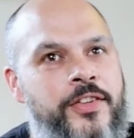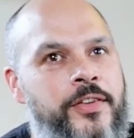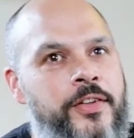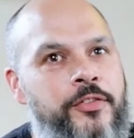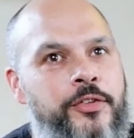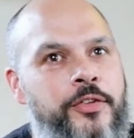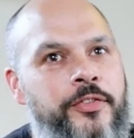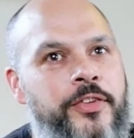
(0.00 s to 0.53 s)

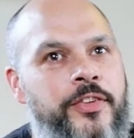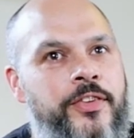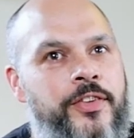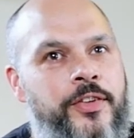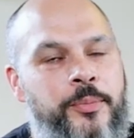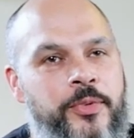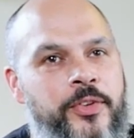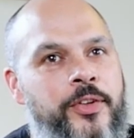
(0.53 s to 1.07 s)
Steve
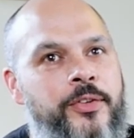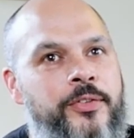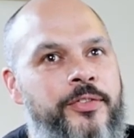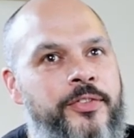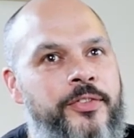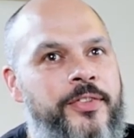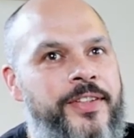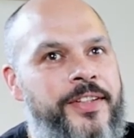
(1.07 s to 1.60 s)
offers himself
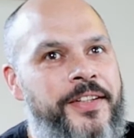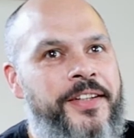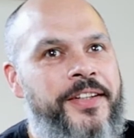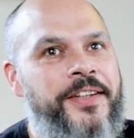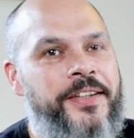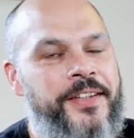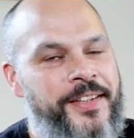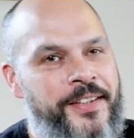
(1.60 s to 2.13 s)

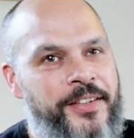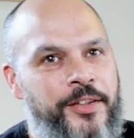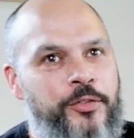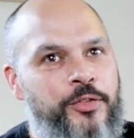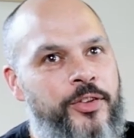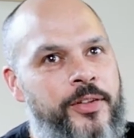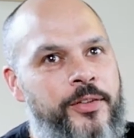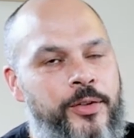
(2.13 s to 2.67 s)
he
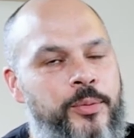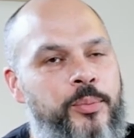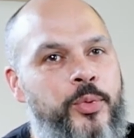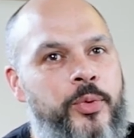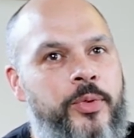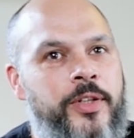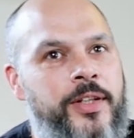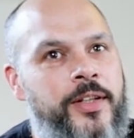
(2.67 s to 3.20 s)
gives a lot
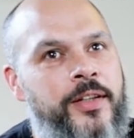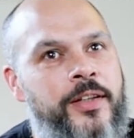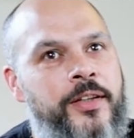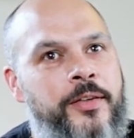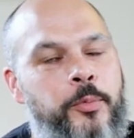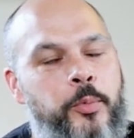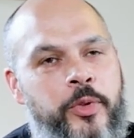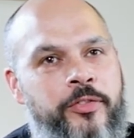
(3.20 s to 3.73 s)
more
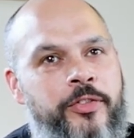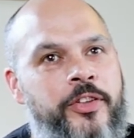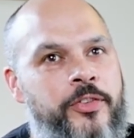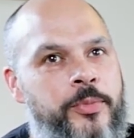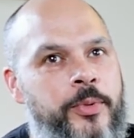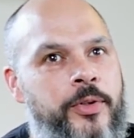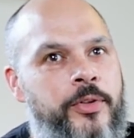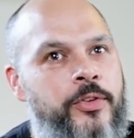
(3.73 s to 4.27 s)
than we've
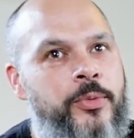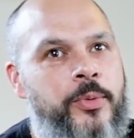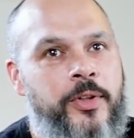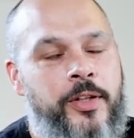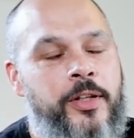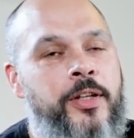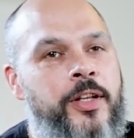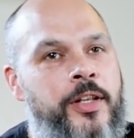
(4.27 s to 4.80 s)
experienced
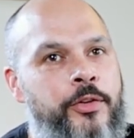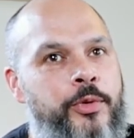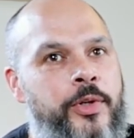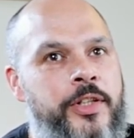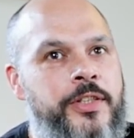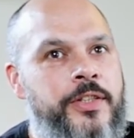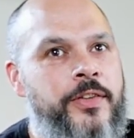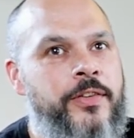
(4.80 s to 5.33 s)
with any other
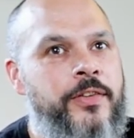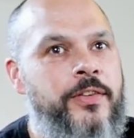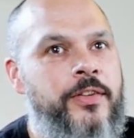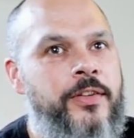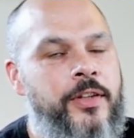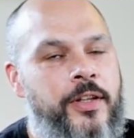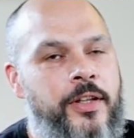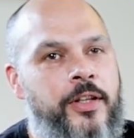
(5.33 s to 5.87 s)
agents.
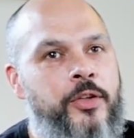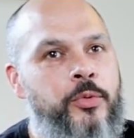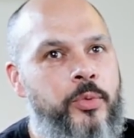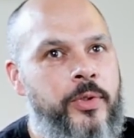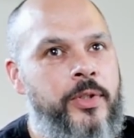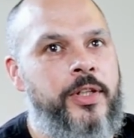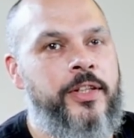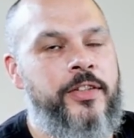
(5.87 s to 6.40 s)
Uh, he
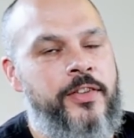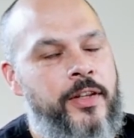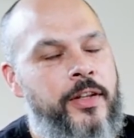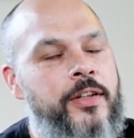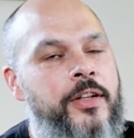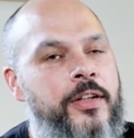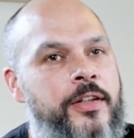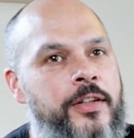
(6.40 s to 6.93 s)
really
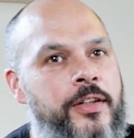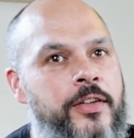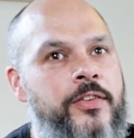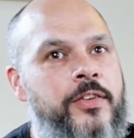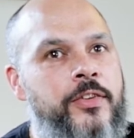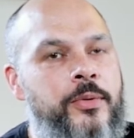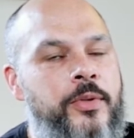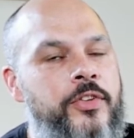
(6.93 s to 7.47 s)
sat down and
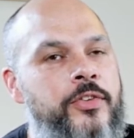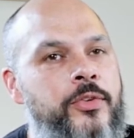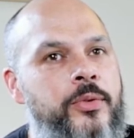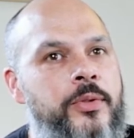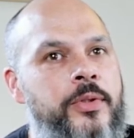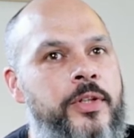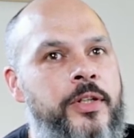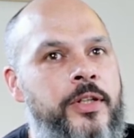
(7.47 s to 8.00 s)
listened to our
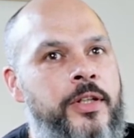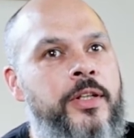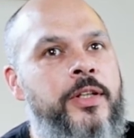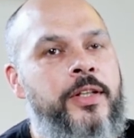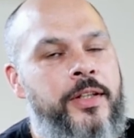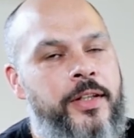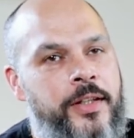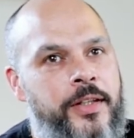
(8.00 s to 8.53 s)
story
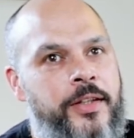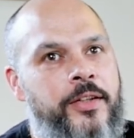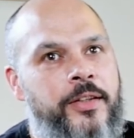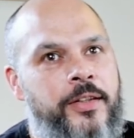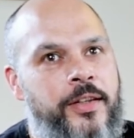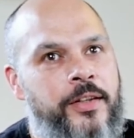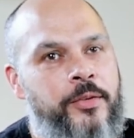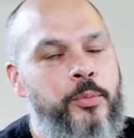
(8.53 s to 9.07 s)
and,
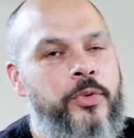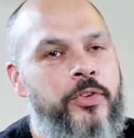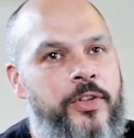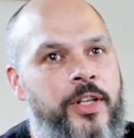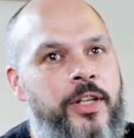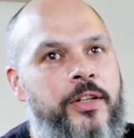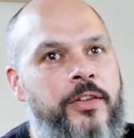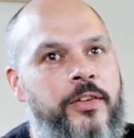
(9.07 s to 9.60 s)
and was
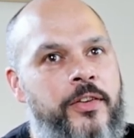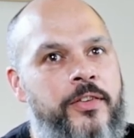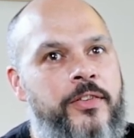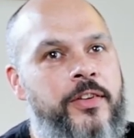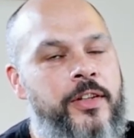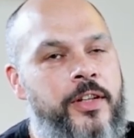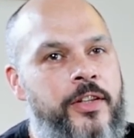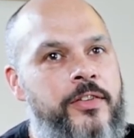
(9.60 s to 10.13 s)
keen to
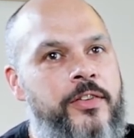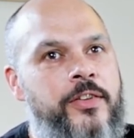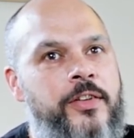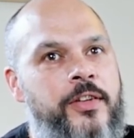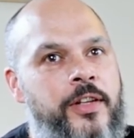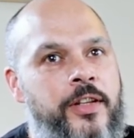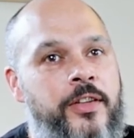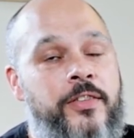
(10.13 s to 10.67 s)
see us
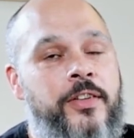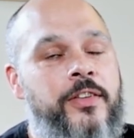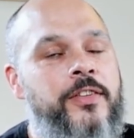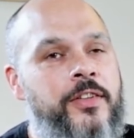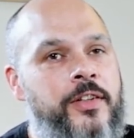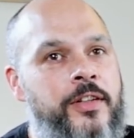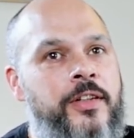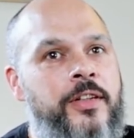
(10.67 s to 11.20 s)
uh,
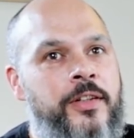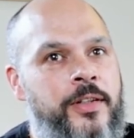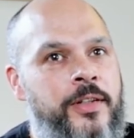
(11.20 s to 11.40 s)
succeed,